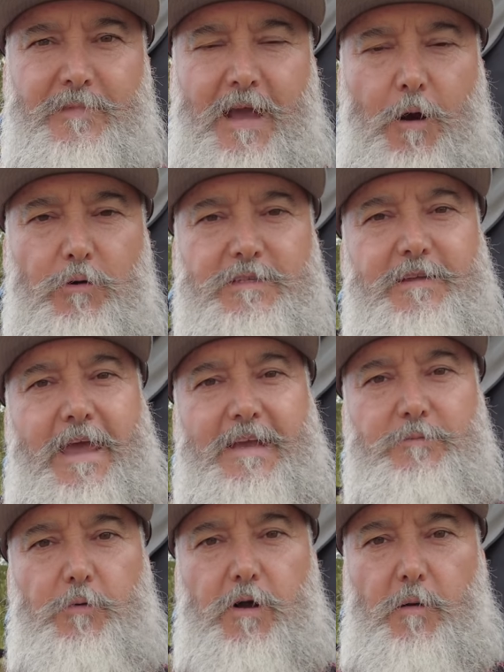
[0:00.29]
I was at
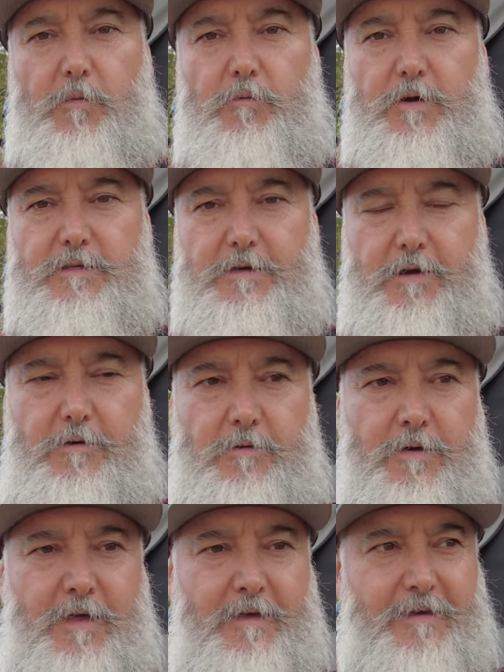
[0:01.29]
Expo a couple of weeks ago
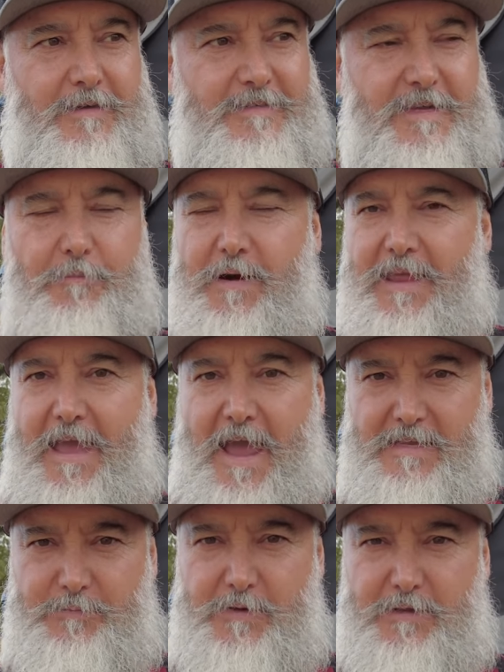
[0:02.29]
and somebody
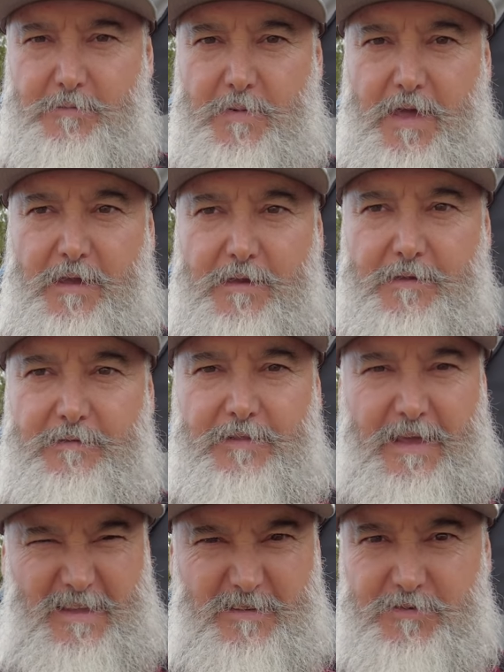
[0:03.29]
asked me to make
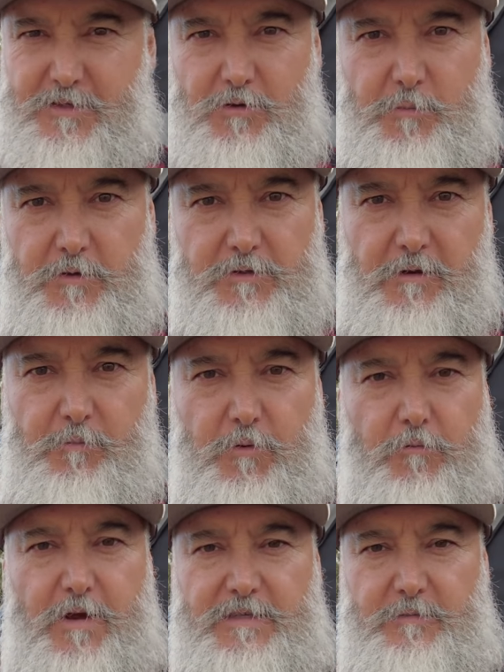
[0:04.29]
like super simple
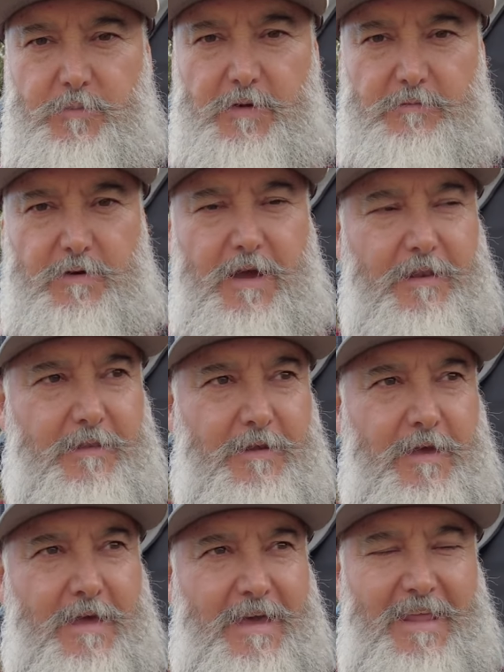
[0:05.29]
recipes, right?
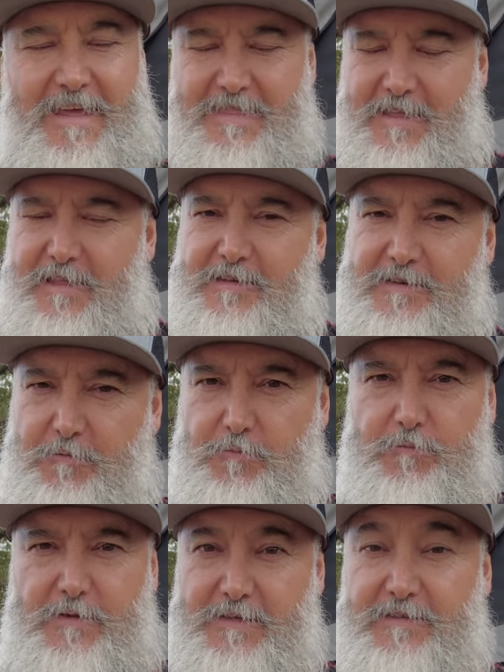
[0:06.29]
And I think this,
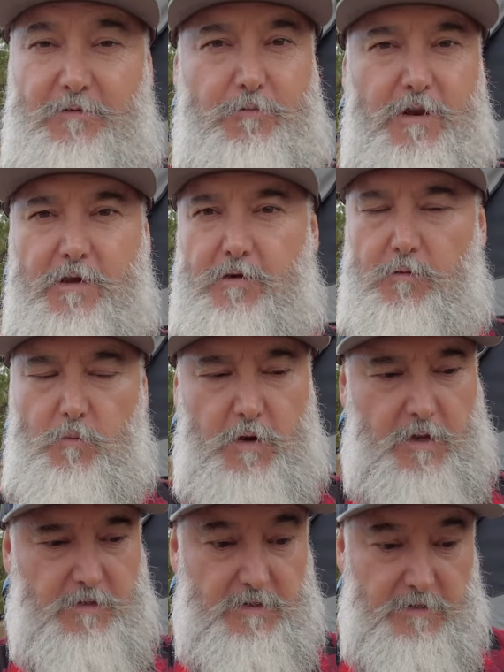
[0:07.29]
this is a really good
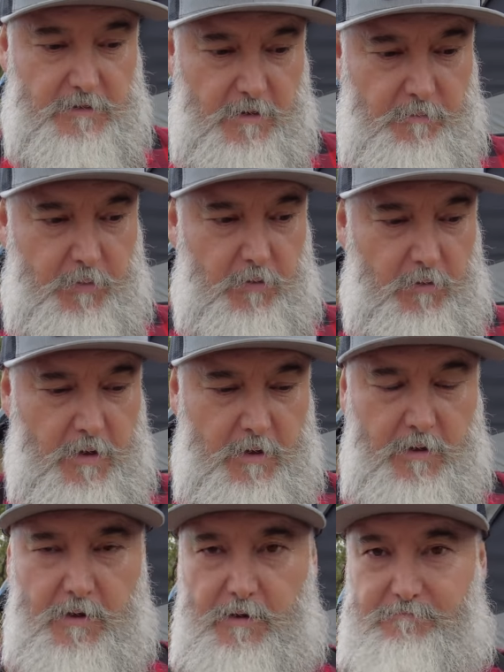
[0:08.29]
one because it's simple,
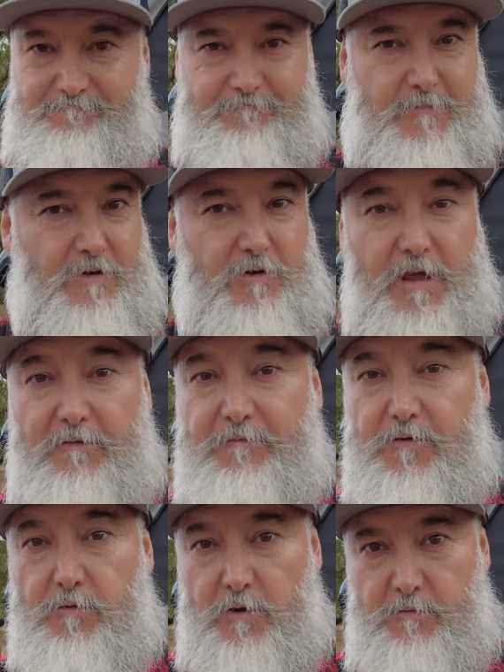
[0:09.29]
it, only a
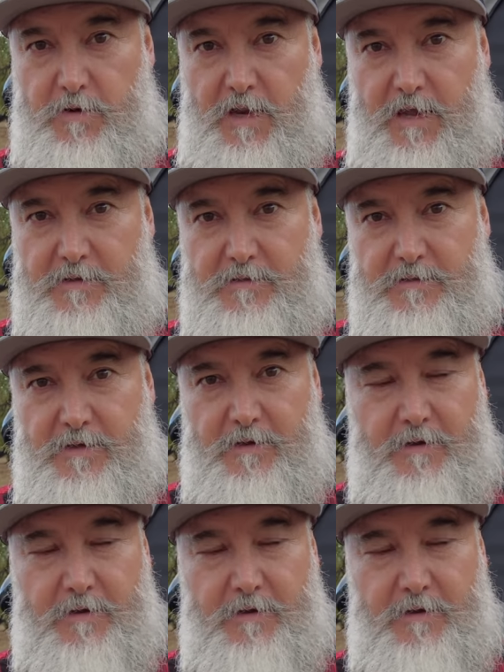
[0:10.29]
few ingredients,